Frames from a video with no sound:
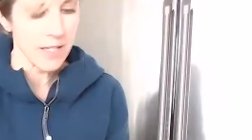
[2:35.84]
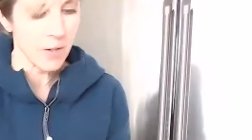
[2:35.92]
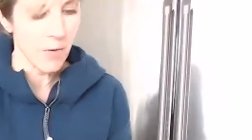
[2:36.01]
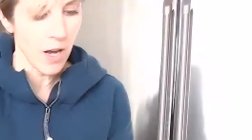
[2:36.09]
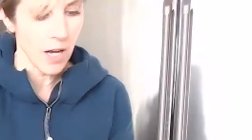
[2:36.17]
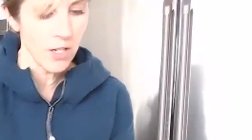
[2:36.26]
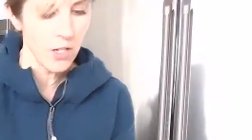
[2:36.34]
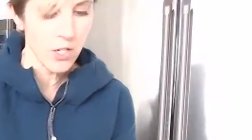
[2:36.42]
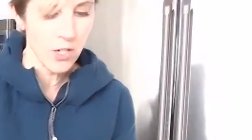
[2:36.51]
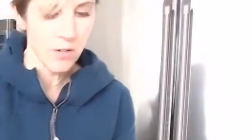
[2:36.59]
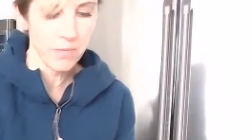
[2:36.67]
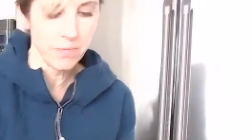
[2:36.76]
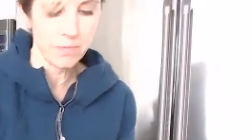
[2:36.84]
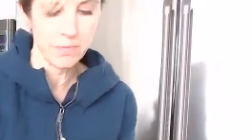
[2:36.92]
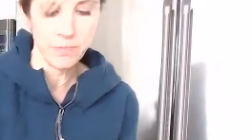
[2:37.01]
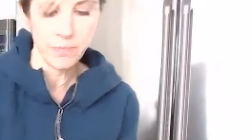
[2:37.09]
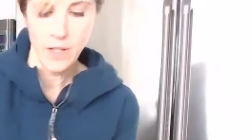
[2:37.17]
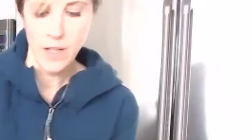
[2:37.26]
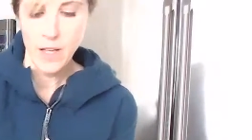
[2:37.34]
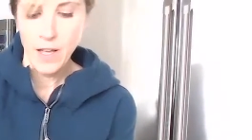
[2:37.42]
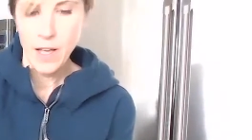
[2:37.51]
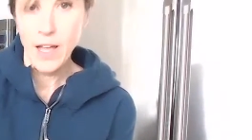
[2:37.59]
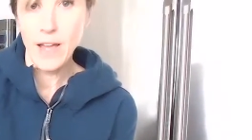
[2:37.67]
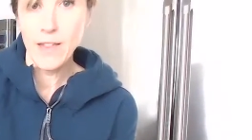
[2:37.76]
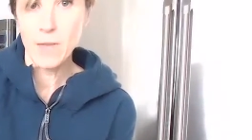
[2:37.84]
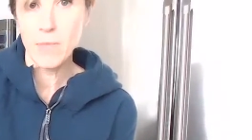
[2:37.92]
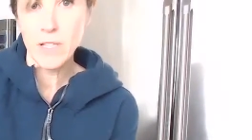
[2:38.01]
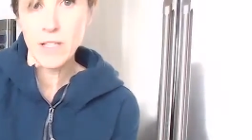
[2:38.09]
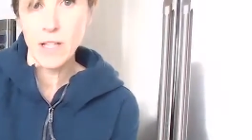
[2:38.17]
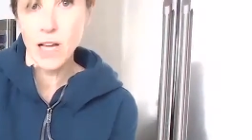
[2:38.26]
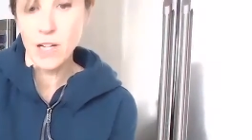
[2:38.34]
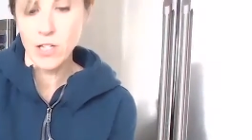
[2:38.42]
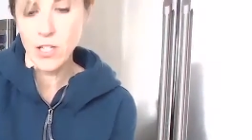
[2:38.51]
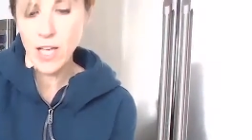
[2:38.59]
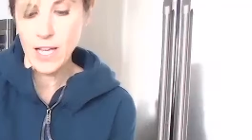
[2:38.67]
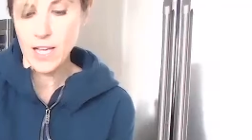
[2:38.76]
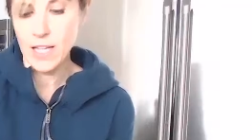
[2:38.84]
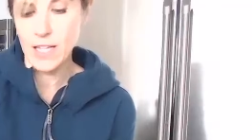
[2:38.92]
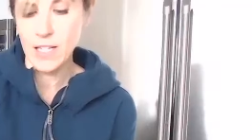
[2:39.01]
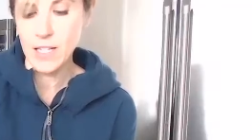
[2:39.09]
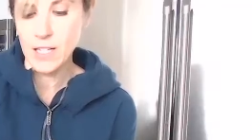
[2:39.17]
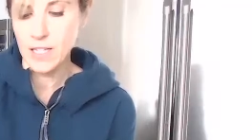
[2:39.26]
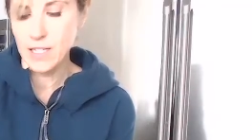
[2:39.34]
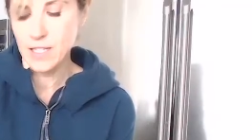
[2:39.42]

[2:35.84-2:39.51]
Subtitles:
squash. And then massage that in